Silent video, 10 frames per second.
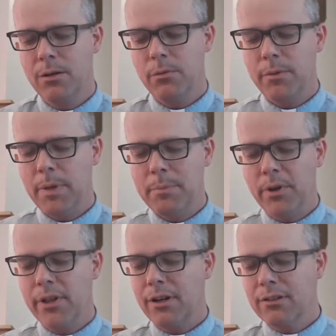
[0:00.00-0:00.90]
with
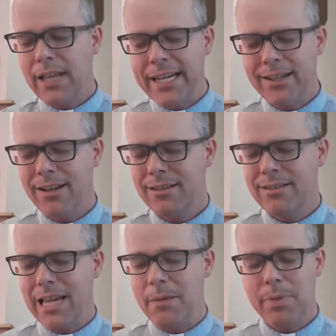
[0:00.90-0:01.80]
people that are like
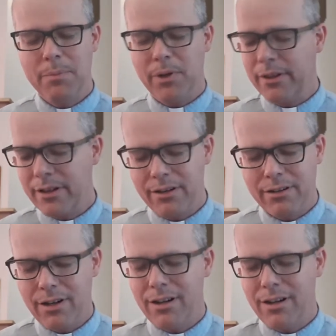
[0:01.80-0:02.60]
us and people that are